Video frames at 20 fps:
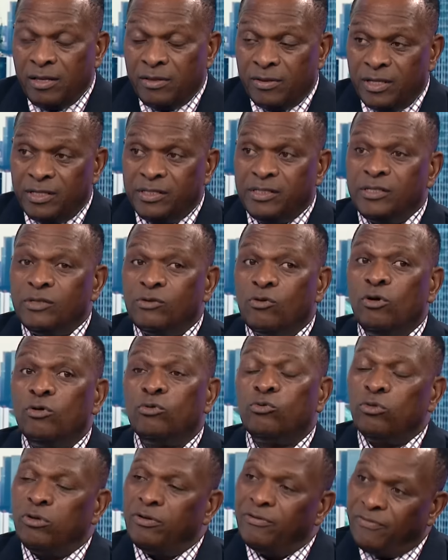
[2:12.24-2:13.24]
This is going
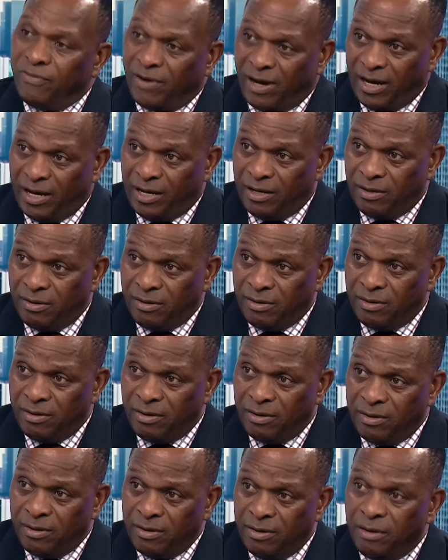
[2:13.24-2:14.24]
to define
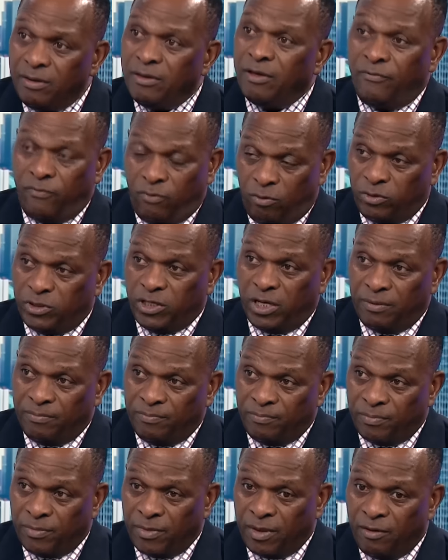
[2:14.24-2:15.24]
the future
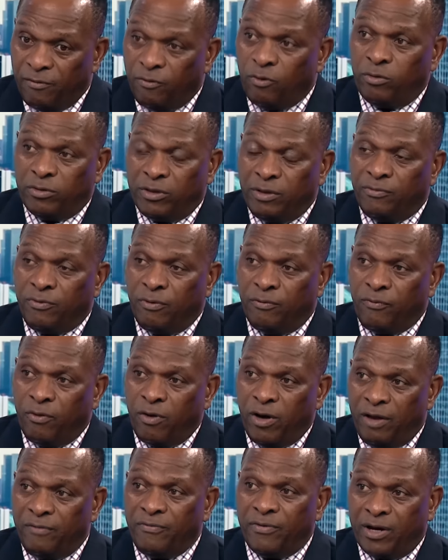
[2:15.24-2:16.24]

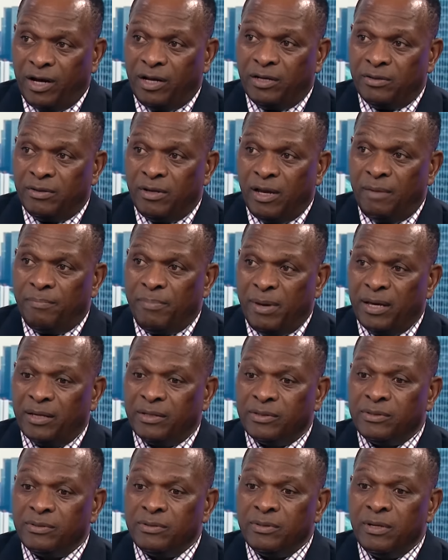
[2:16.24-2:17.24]
for African
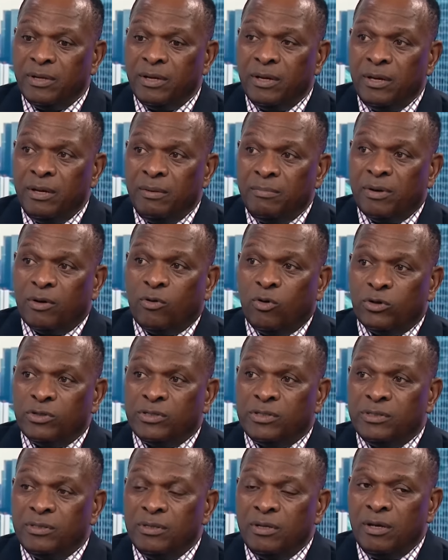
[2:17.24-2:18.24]
banks.
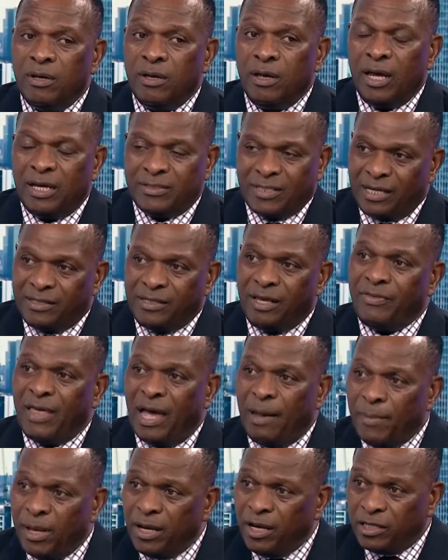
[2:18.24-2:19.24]
Because, as I said,
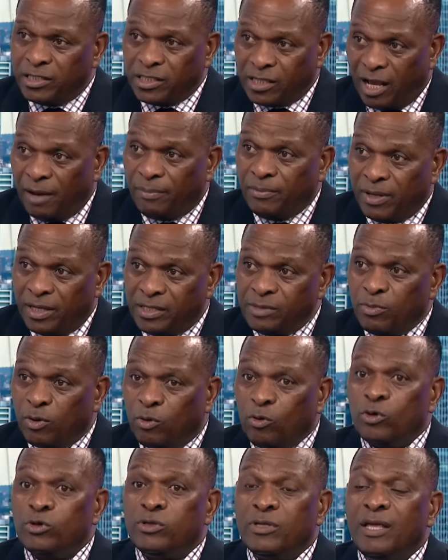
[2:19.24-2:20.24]
there are many disruptors
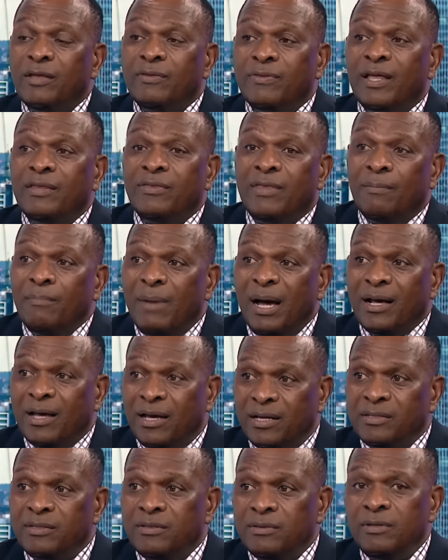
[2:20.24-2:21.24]
because the
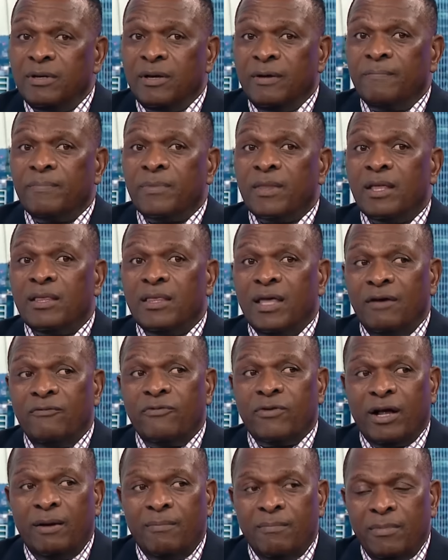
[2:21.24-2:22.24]
market, the
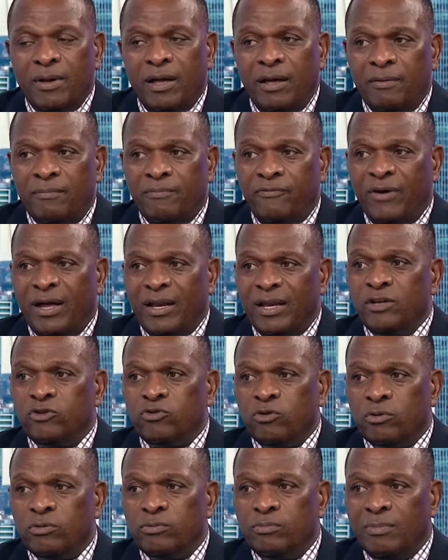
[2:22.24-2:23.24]
African
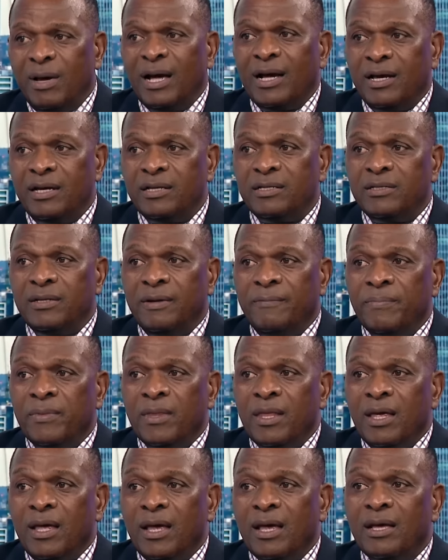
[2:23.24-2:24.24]
financial market
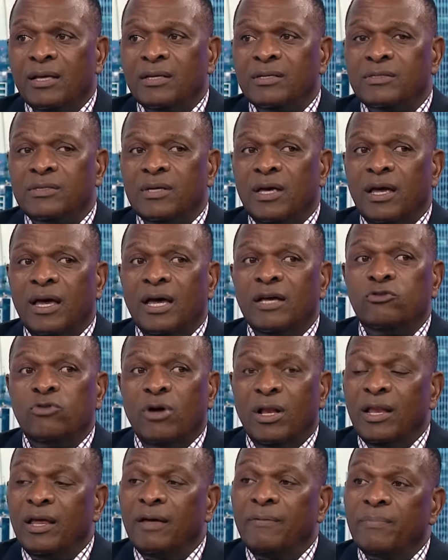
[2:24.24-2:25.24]
is
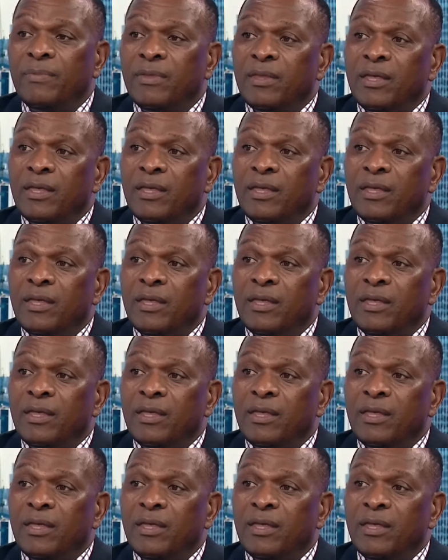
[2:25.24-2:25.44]
actually